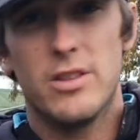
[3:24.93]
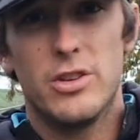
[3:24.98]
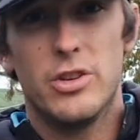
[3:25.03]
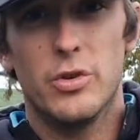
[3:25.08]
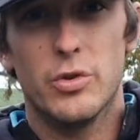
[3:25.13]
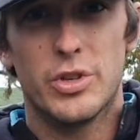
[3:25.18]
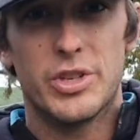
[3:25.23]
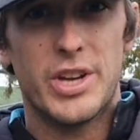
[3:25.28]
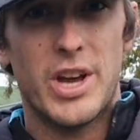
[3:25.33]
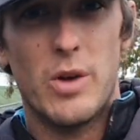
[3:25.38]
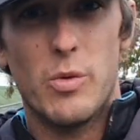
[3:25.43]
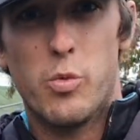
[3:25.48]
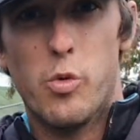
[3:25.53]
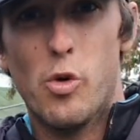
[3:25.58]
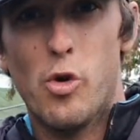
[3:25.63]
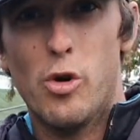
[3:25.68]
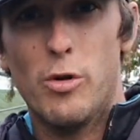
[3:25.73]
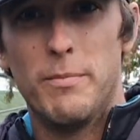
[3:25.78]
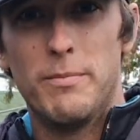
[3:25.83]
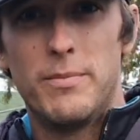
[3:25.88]
You'll stay
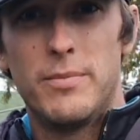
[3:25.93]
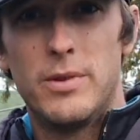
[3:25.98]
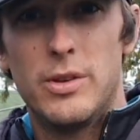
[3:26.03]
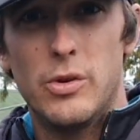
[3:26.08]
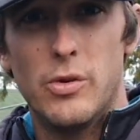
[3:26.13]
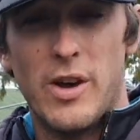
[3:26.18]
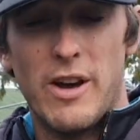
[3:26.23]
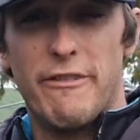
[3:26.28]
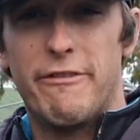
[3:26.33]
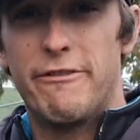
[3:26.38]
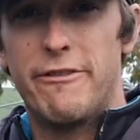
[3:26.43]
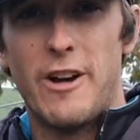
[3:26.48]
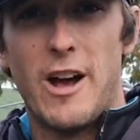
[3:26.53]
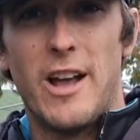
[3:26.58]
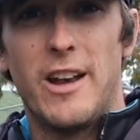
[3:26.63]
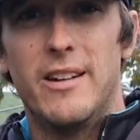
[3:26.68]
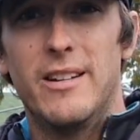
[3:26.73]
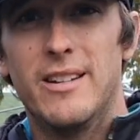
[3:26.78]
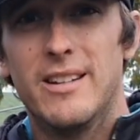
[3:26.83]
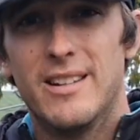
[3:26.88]
warm, you'll have
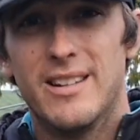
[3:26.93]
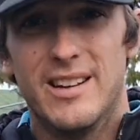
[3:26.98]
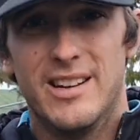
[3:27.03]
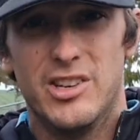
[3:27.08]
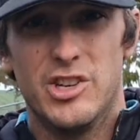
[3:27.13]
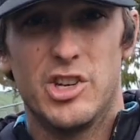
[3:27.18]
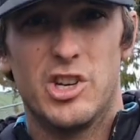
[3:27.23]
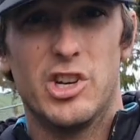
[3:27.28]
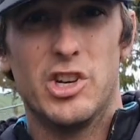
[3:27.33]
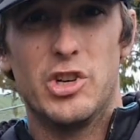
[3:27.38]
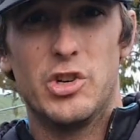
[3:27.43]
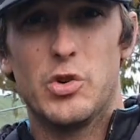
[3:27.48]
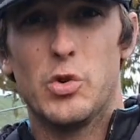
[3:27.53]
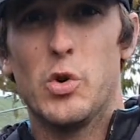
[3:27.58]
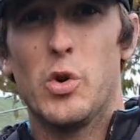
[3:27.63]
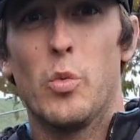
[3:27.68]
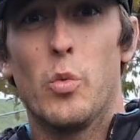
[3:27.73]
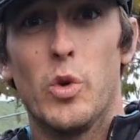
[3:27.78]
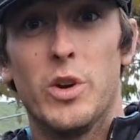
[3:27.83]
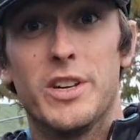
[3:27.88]
fun, and you can
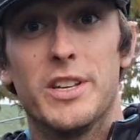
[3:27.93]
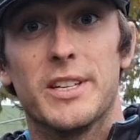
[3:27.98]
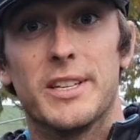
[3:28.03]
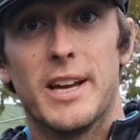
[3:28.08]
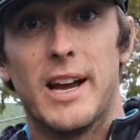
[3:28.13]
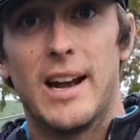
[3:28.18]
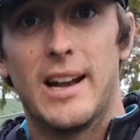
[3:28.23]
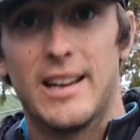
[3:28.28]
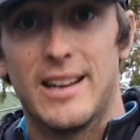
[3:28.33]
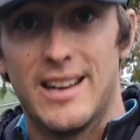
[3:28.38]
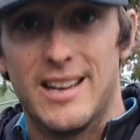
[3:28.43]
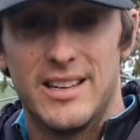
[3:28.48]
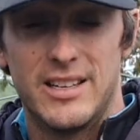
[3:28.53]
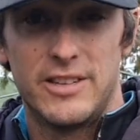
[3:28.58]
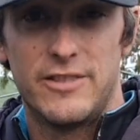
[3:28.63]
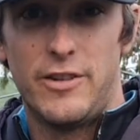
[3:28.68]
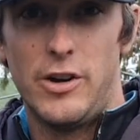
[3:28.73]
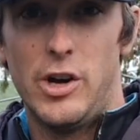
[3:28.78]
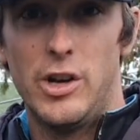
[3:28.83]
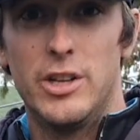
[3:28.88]
enjoy winter sailing at
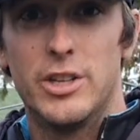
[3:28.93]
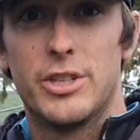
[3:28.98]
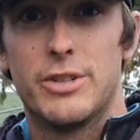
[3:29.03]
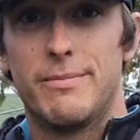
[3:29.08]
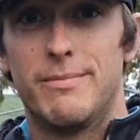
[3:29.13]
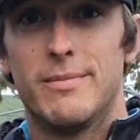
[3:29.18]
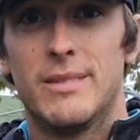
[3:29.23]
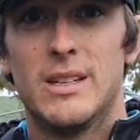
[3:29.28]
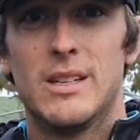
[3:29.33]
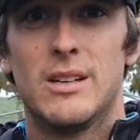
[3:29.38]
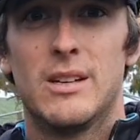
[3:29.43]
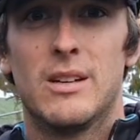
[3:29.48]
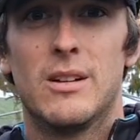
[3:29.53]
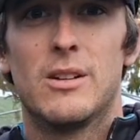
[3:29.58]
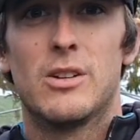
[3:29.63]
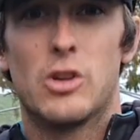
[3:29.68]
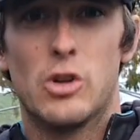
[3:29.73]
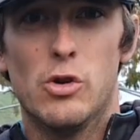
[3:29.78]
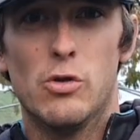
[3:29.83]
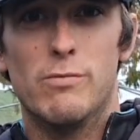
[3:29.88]
its finest.
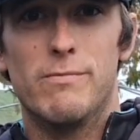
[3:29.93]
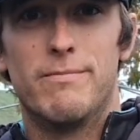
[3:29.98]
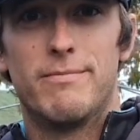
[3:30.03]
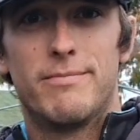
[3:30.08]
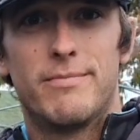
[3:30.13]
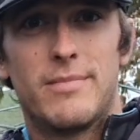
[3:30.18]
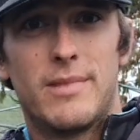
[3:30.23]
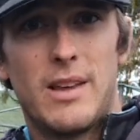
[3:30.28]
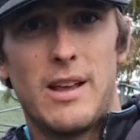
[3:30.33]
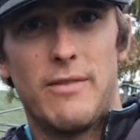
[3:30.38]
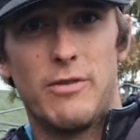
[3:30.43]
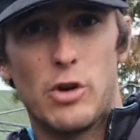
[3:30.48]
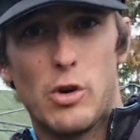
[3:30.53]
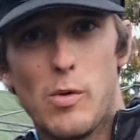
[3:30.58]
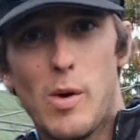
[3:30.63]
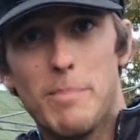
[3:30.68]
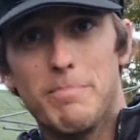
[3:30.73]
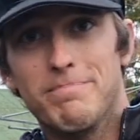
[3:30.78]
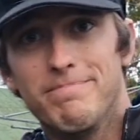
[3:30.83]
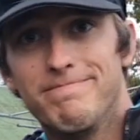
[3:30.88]
Cool, have a good
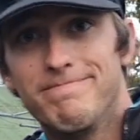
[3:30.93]
one.